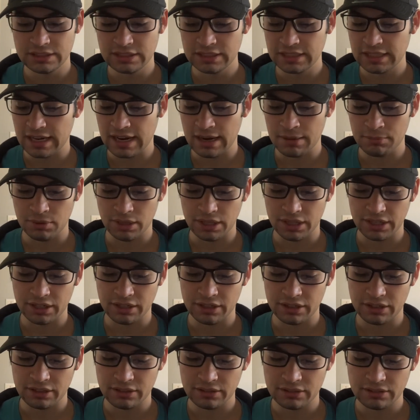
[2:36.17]
I'm
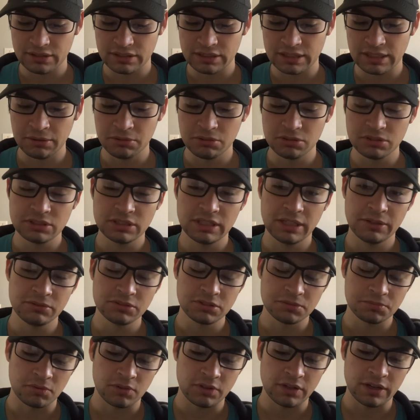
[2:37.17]
like, that, that was
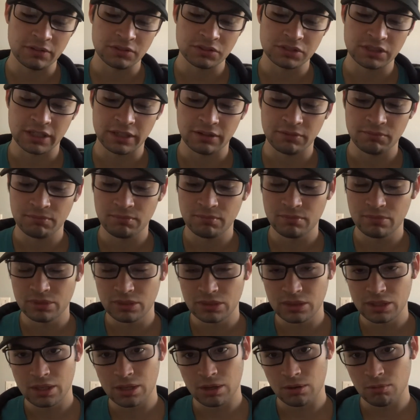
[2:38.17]
the point I was like,
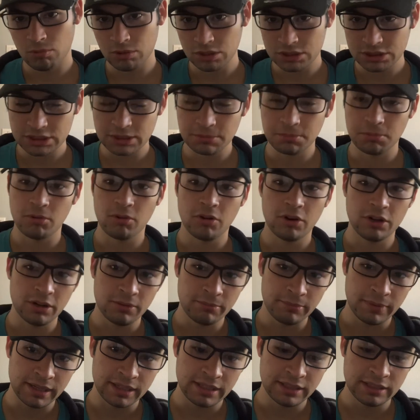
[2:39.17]
what's the point of
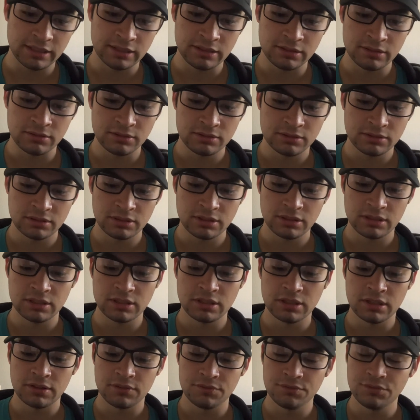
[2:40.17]
making
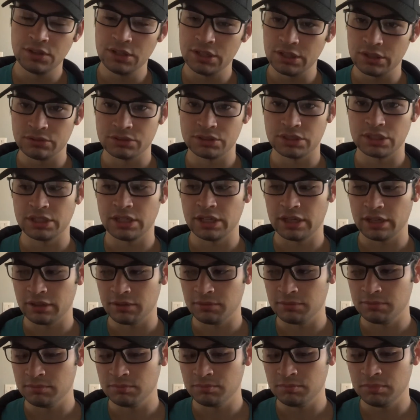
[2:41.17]
videos
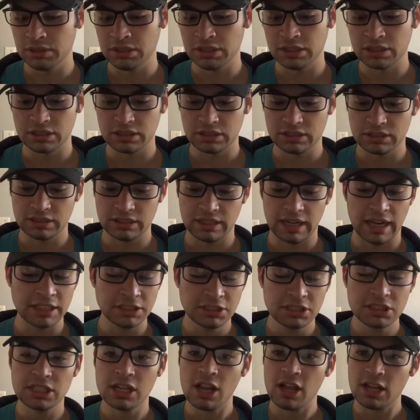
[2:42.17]
again? Because I
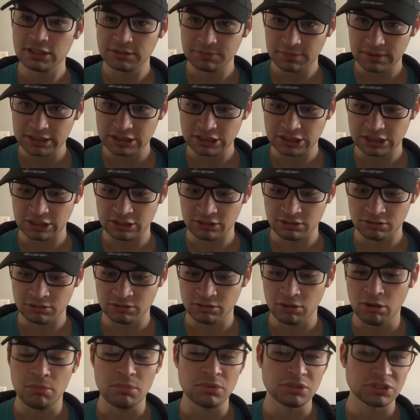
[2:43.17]
just lost my channel
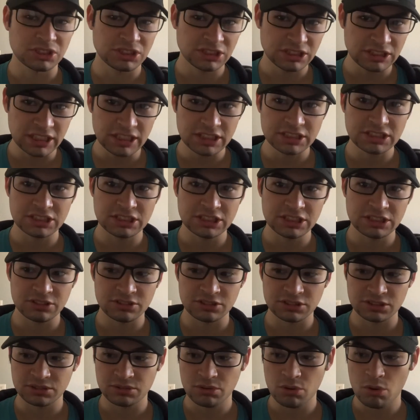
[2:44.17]
almost six
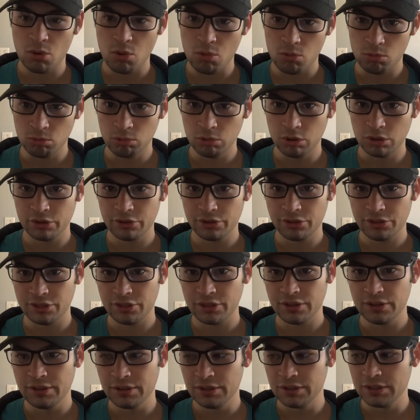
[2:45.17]
years worth
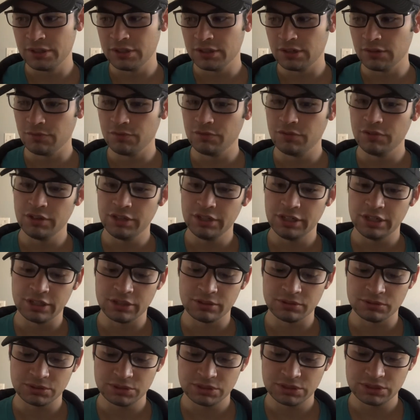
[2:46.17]
of
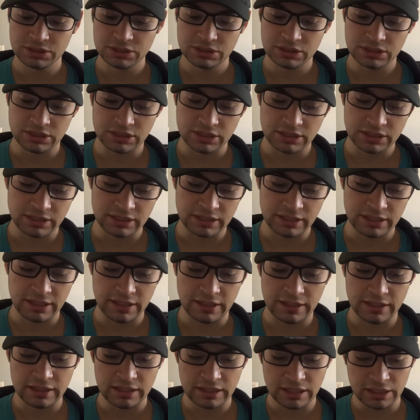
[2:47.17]
videos.
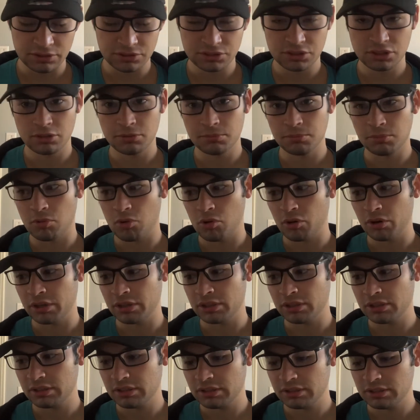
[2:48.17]
There's no
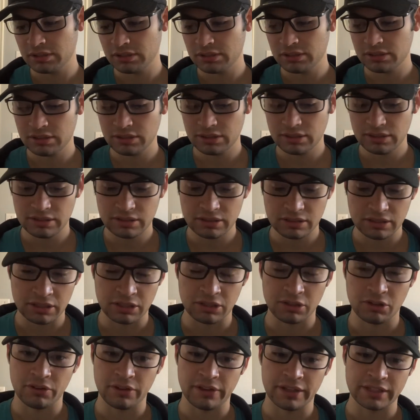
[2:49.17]
point
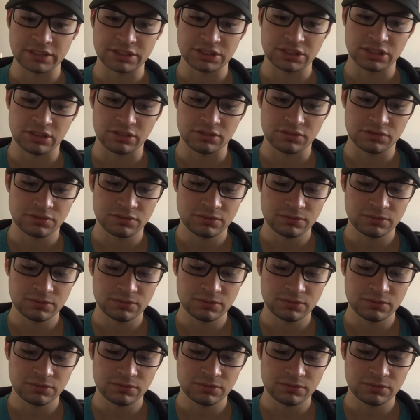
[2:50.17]
and all that stuff.